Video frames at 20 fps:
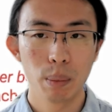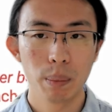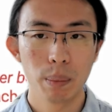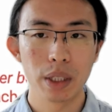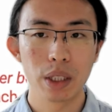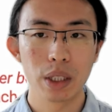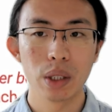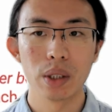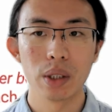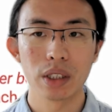
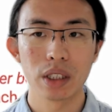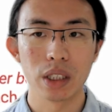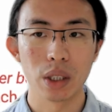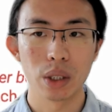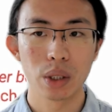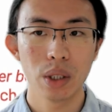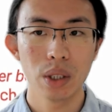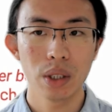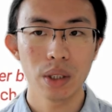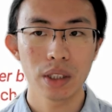because the
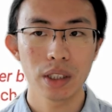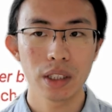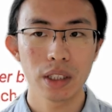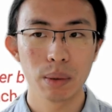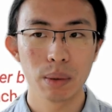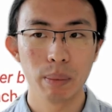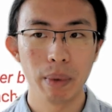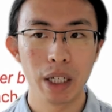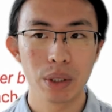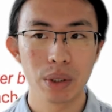
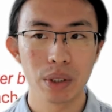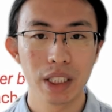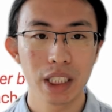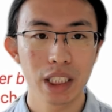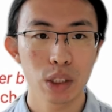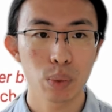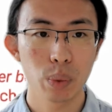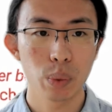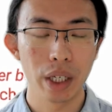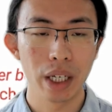costs measured
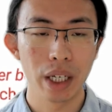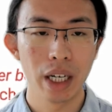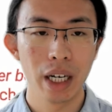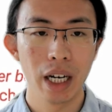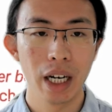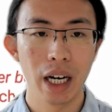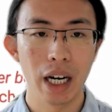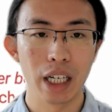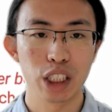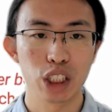this way
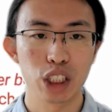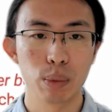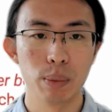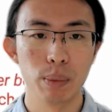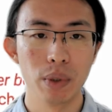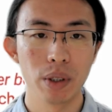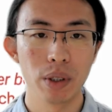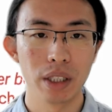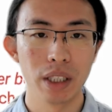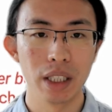are
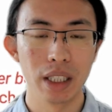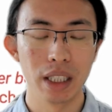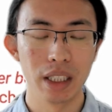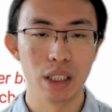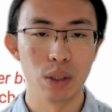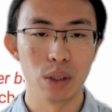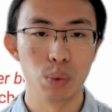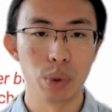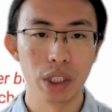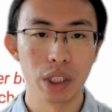smaller than
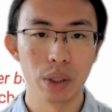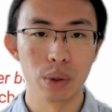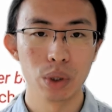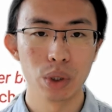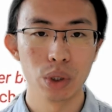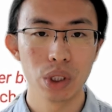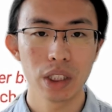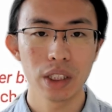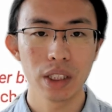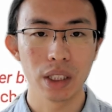the real
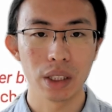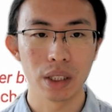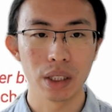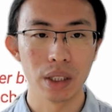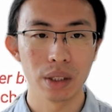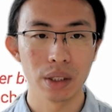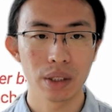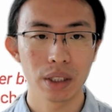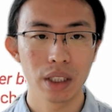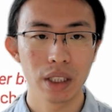GC
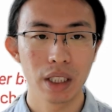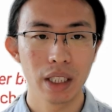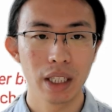cost.